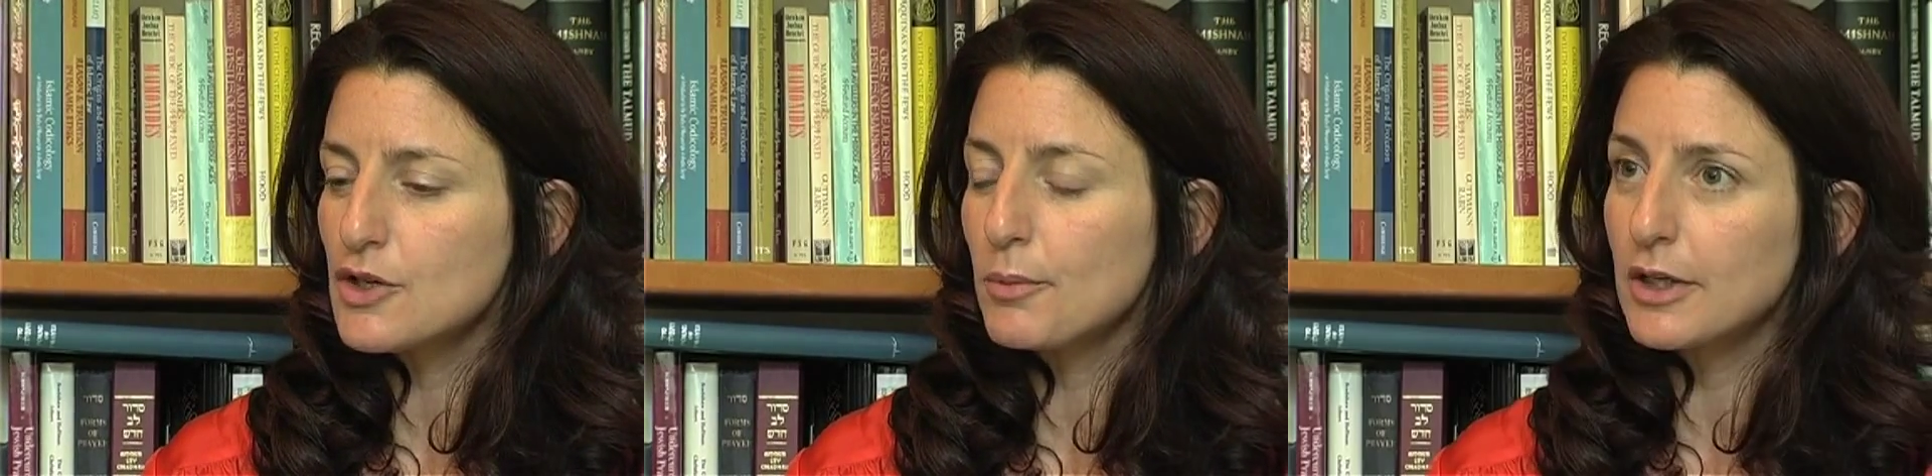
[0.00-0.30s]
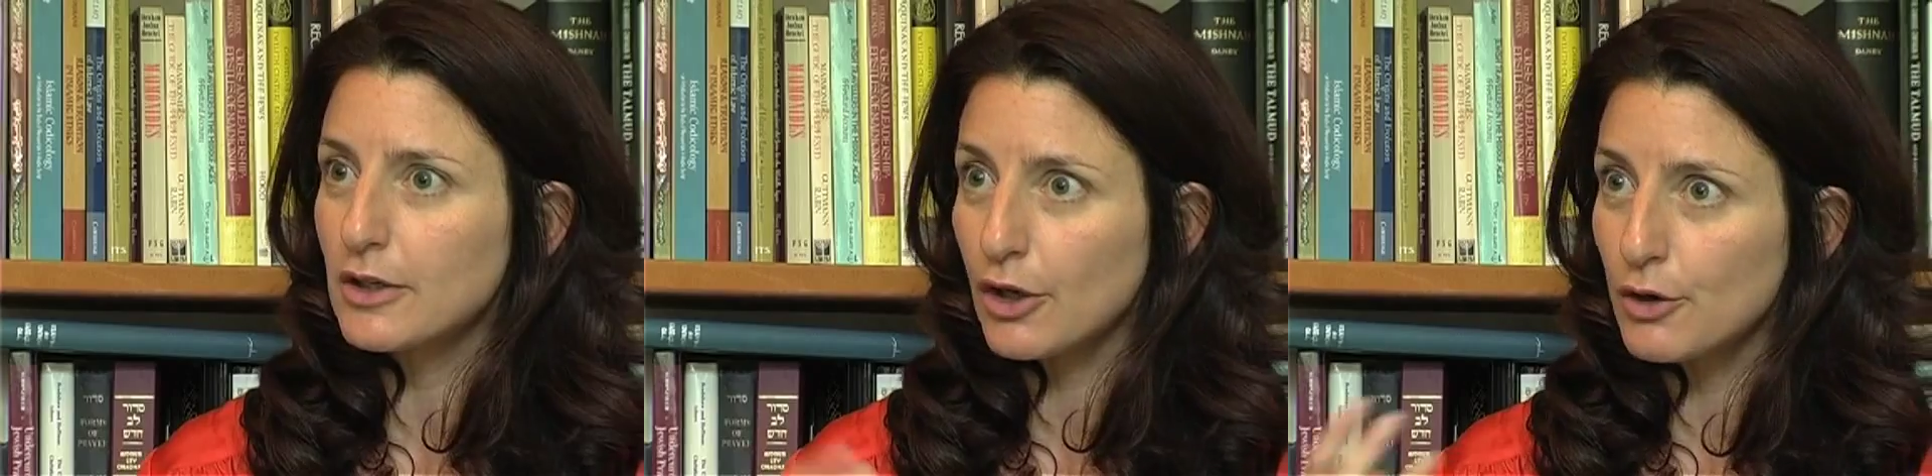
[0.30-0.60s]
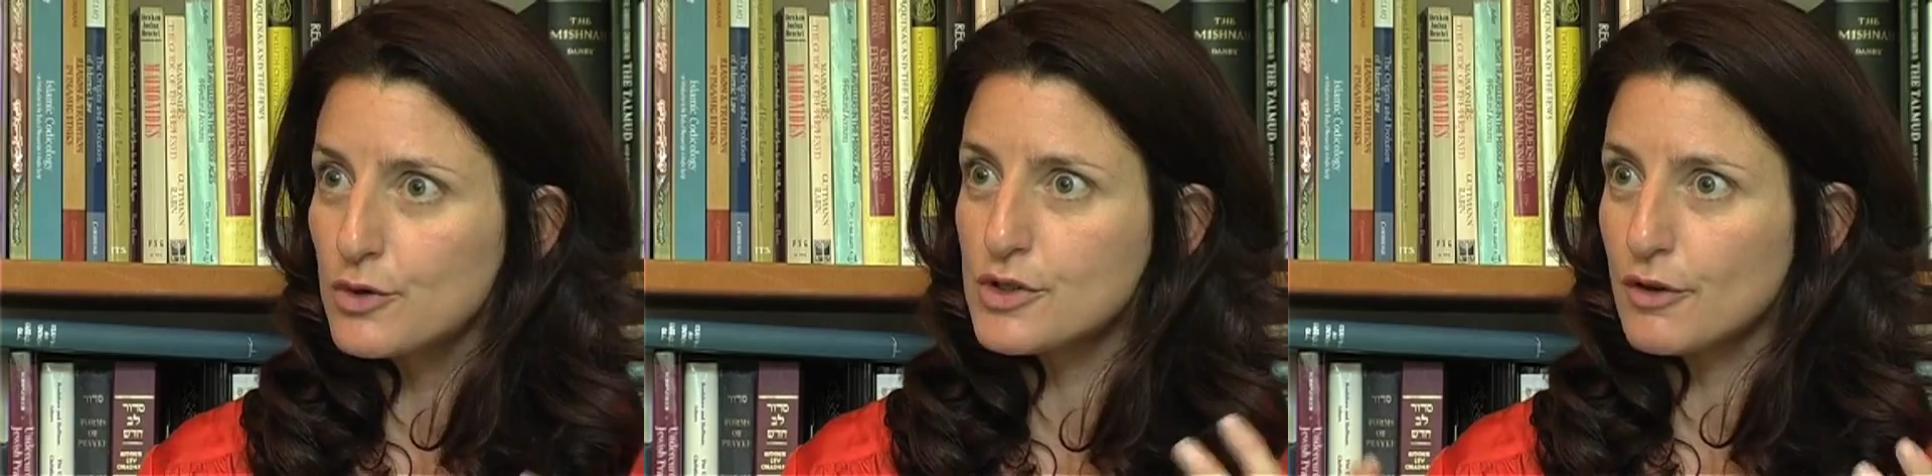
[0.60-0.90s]
dominant
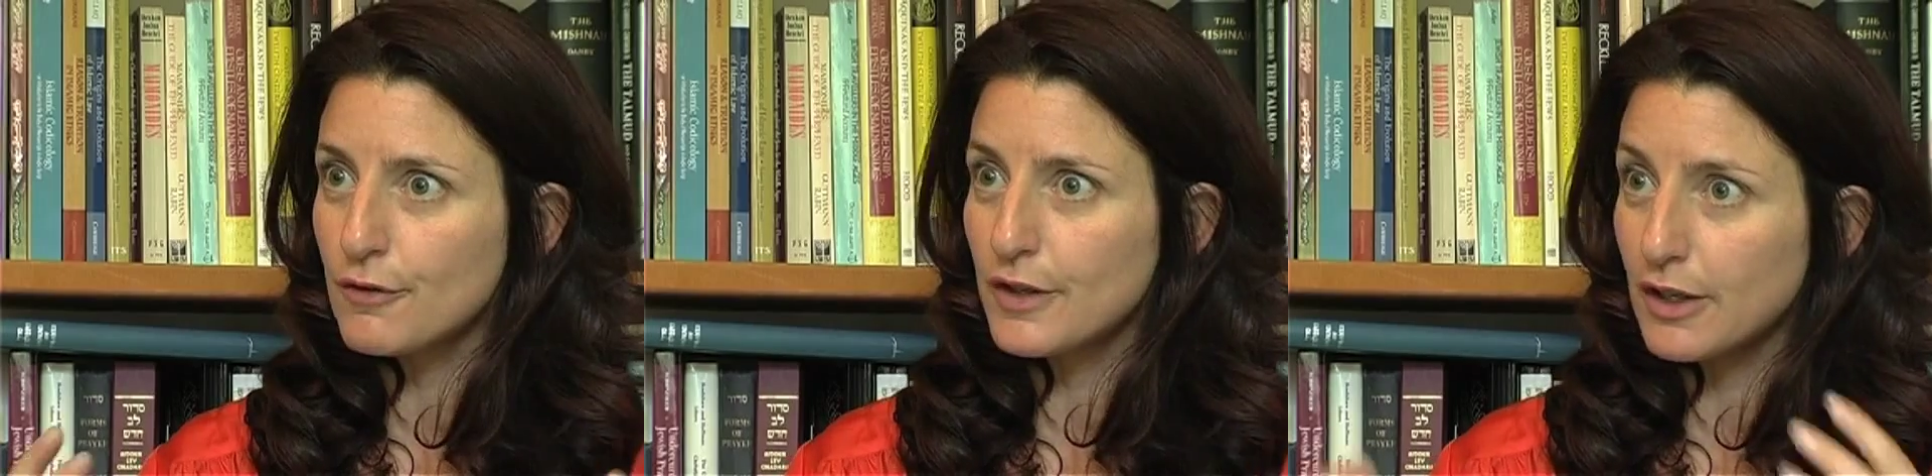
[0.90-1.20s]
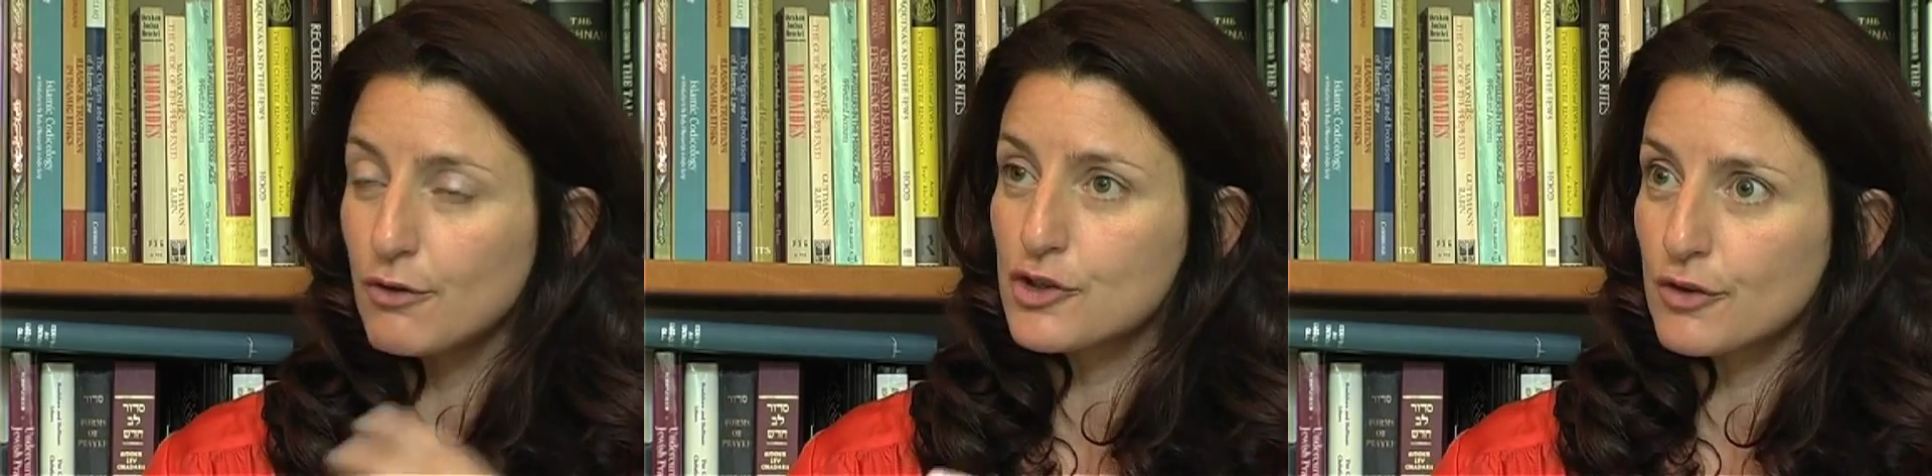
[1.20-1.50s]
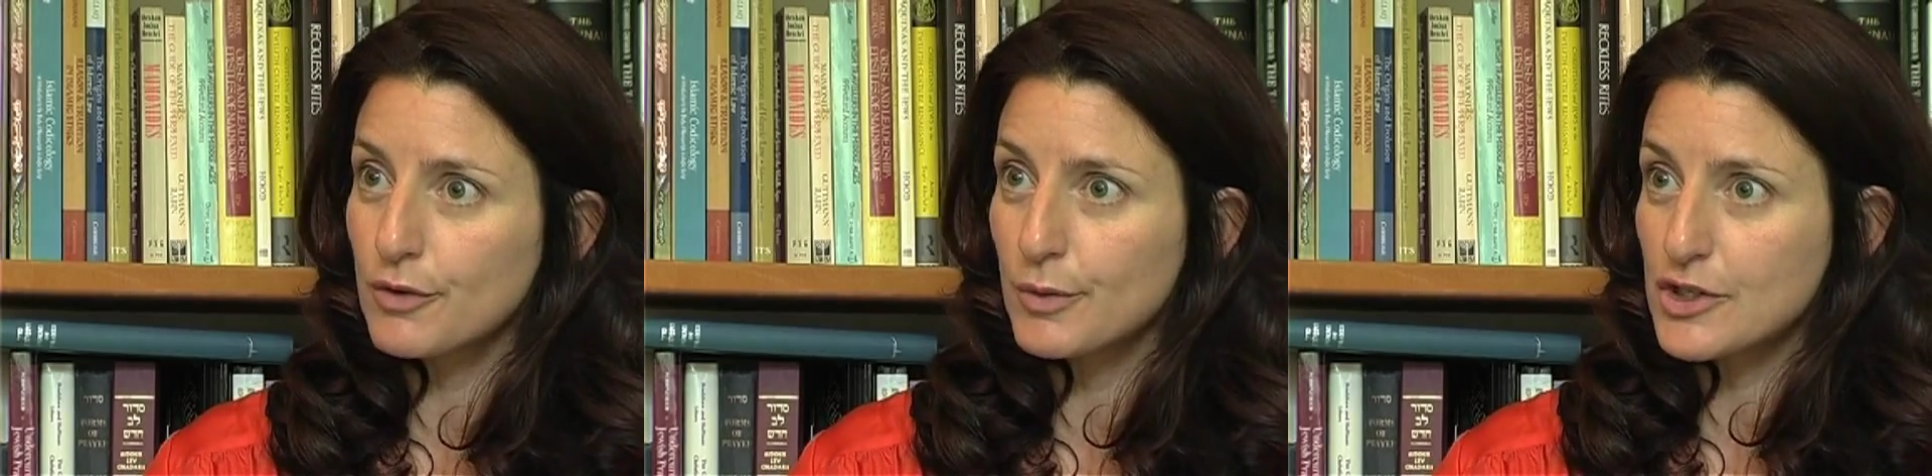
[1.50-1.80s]
codes of the
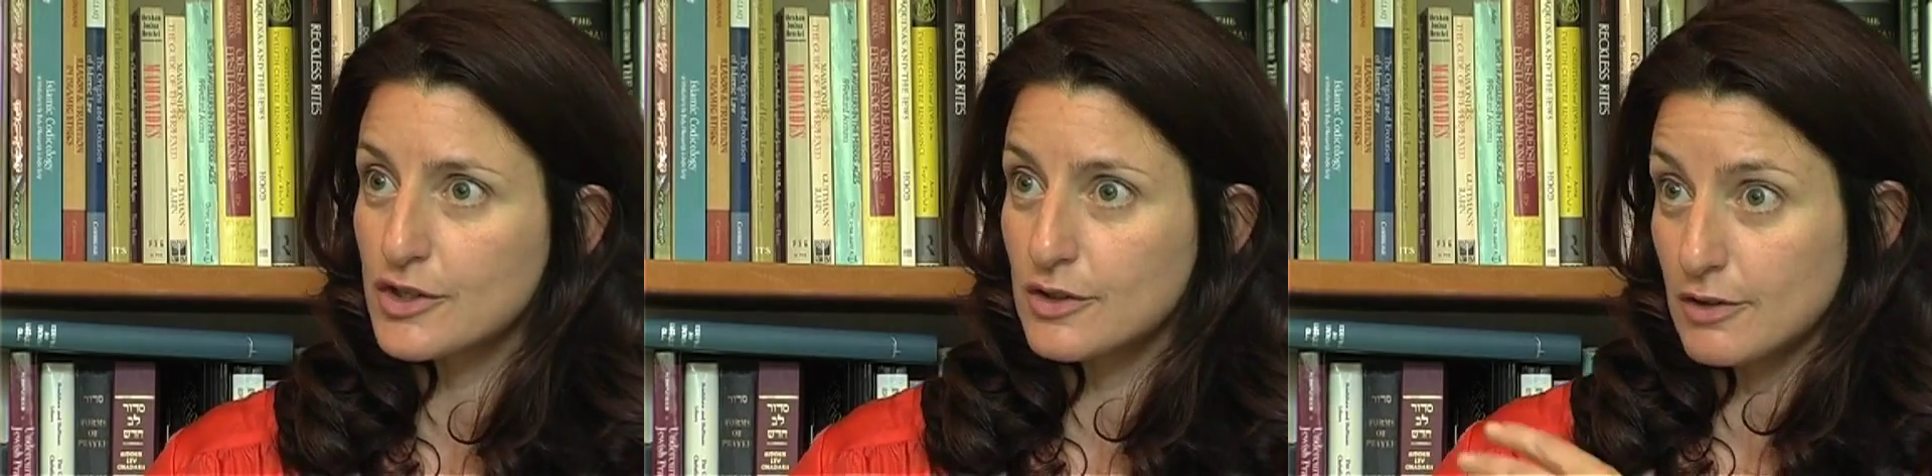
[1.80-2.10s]
culture in which